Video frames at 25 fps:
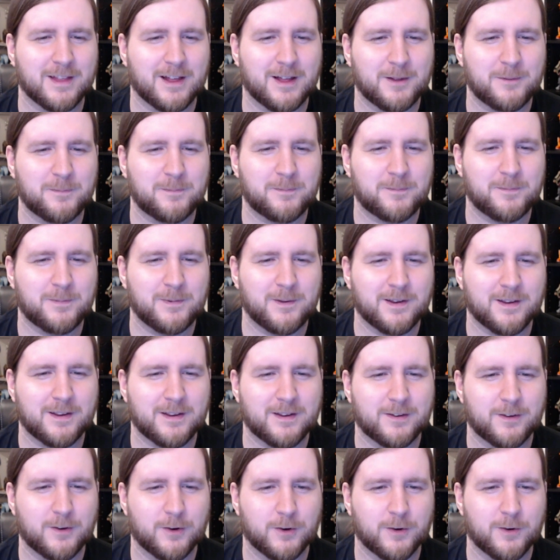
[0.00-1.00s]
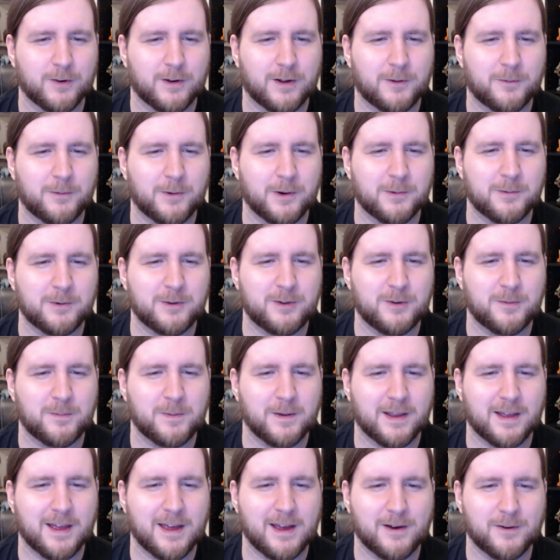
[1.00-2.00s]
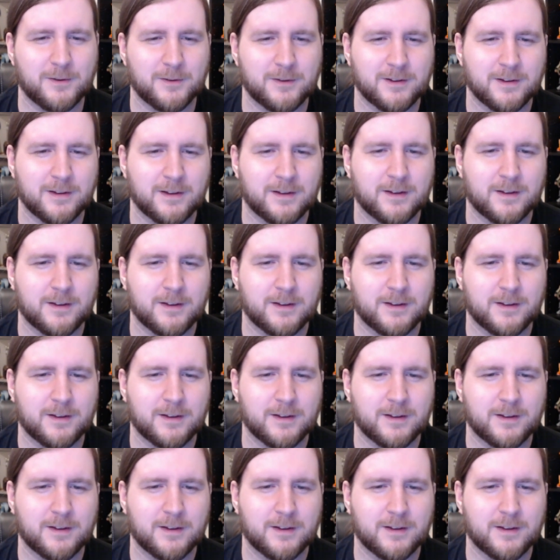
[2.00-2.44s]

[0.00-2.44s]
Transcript: I'll pick, or I'll wear what you pick out.